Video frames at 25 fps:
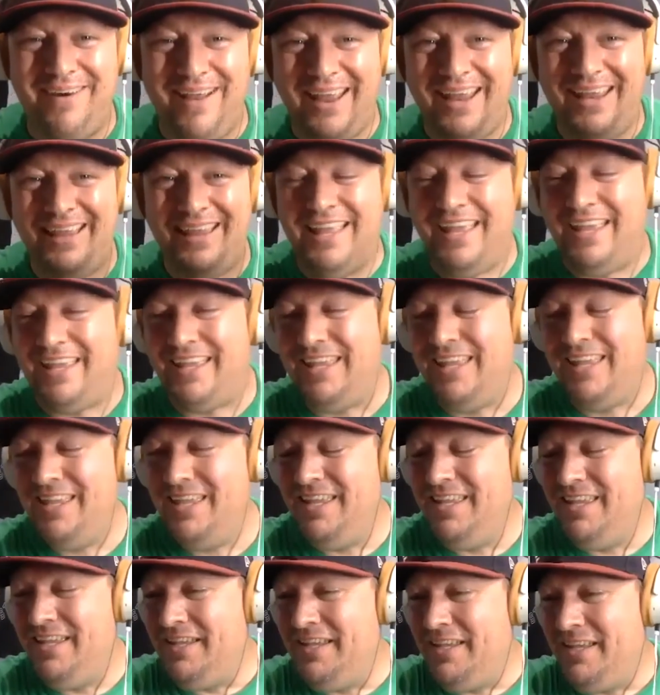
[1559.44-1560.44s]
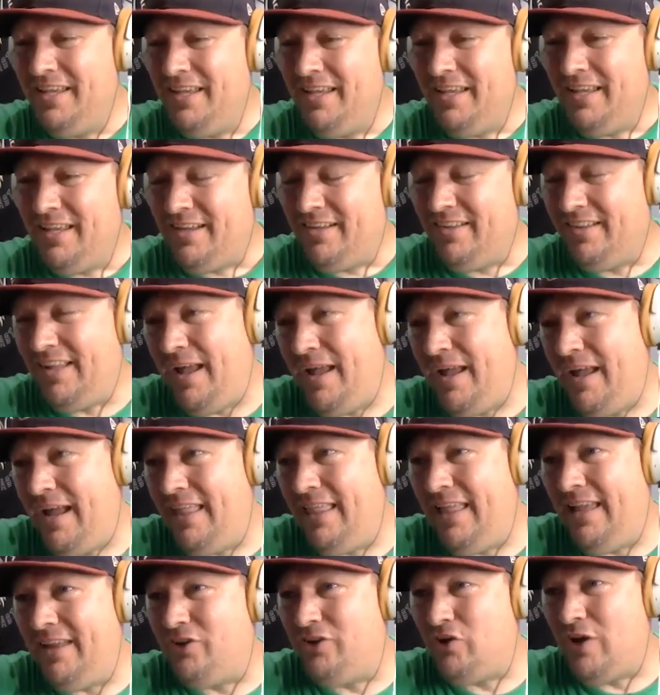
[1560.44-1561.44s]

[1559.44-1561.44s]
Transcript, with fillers: right? Like, because I, I, like